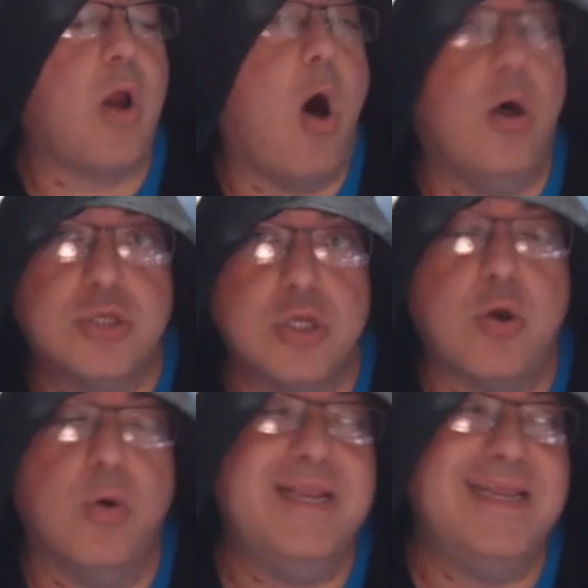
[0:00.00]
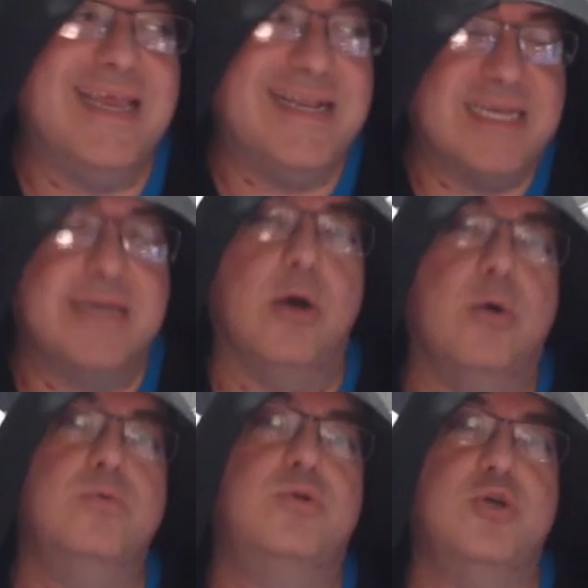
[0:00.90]
also going to get to
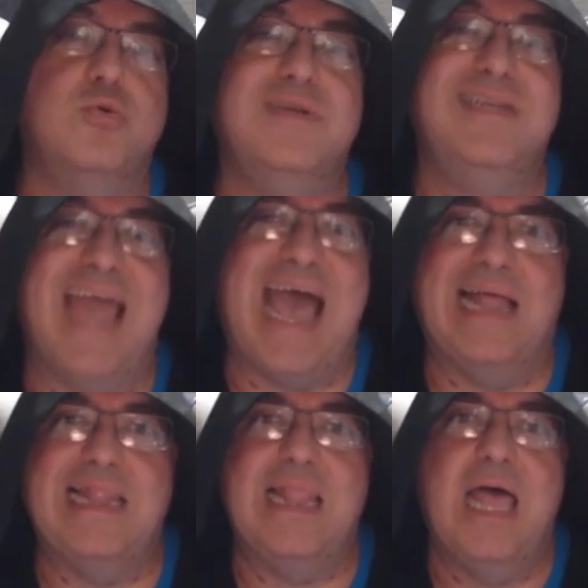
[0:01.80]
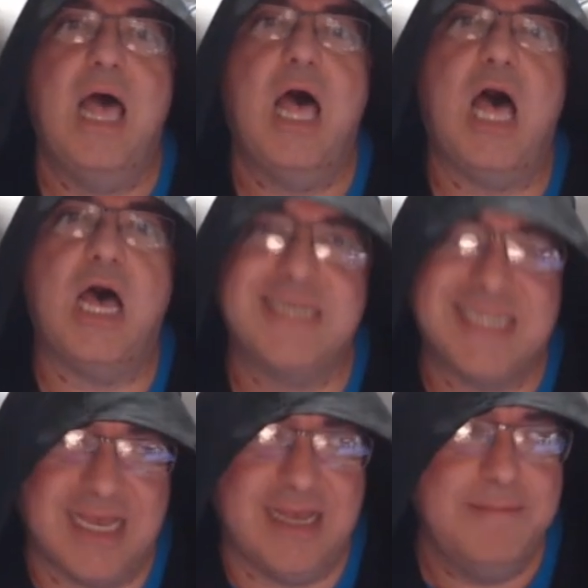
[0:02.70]
go to Nal
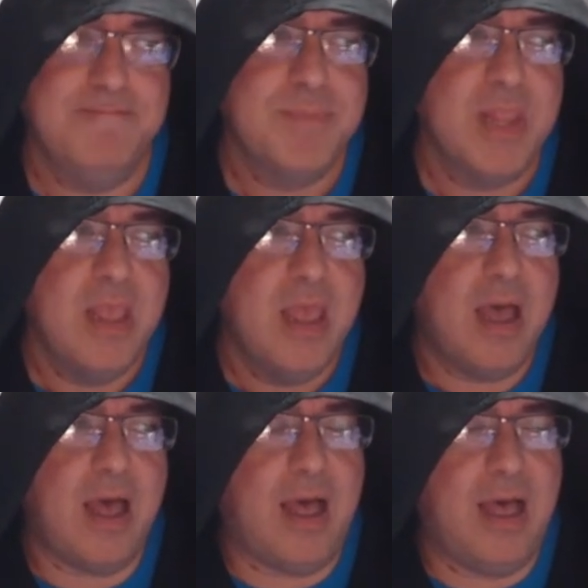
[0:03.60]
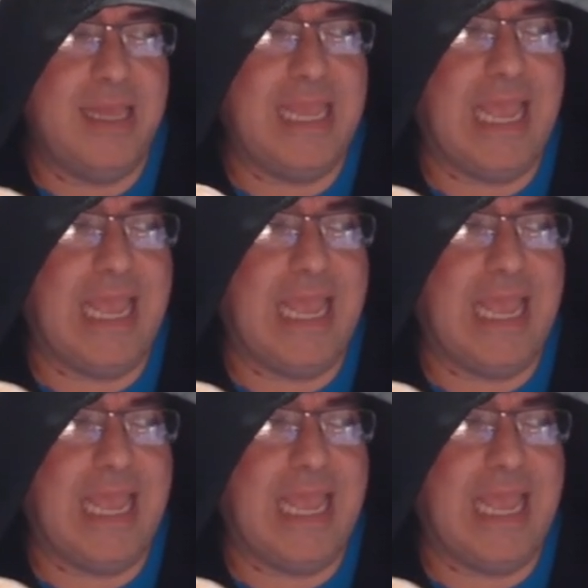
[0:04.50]
Hutta. I